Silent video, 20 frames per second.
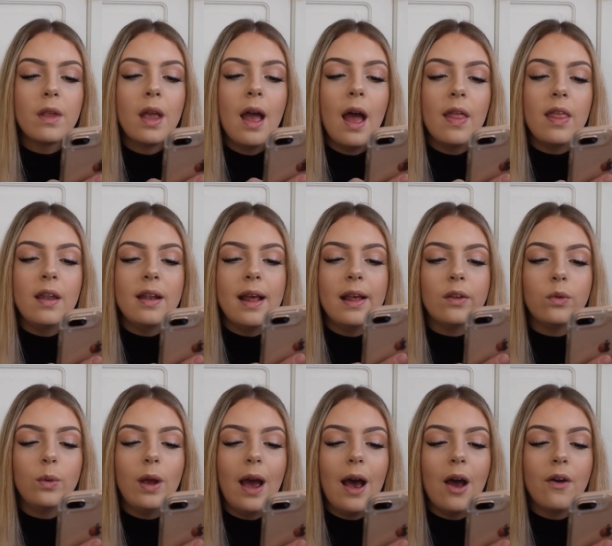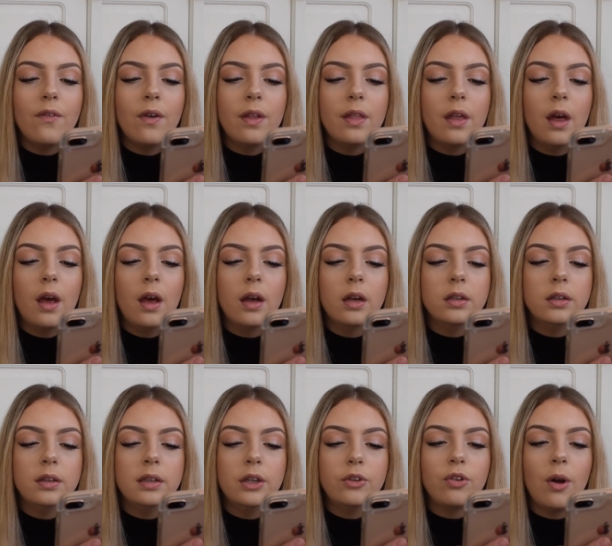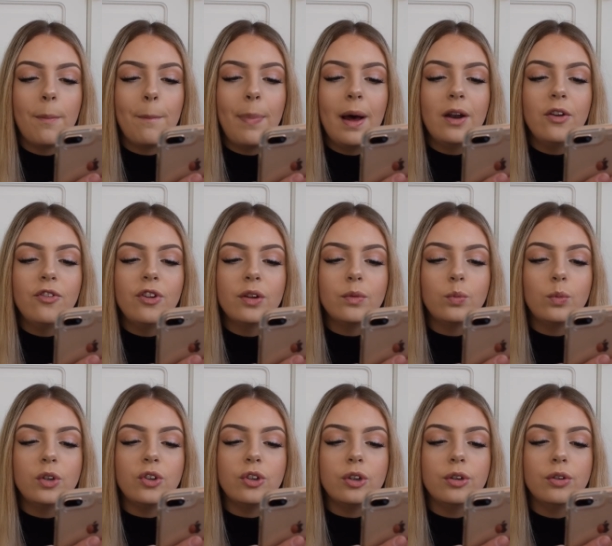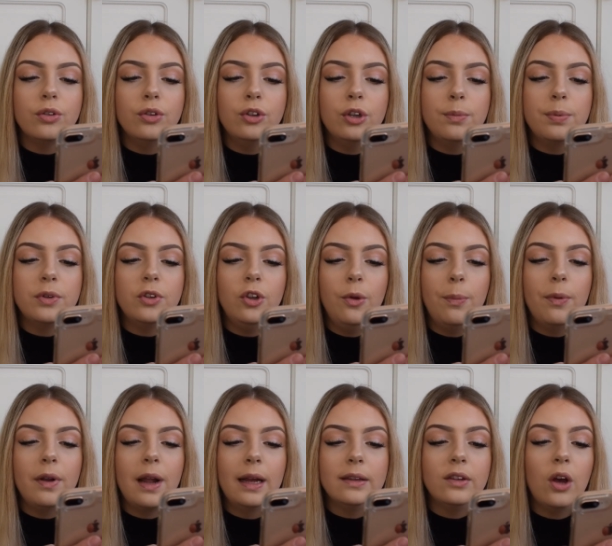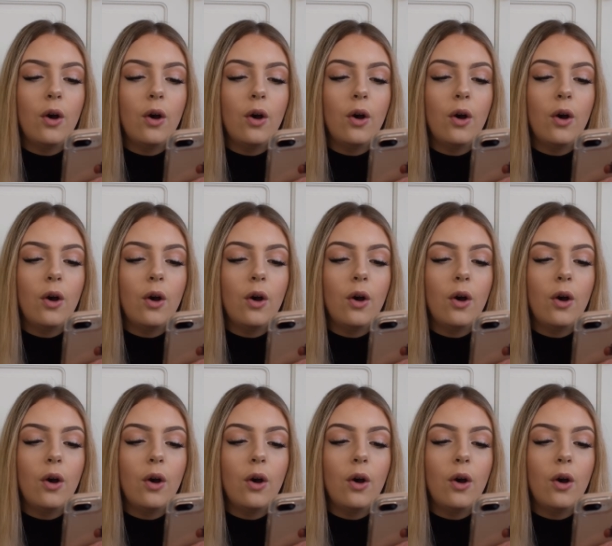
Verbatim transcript: And then next we have the Citron bandages, which is super nice.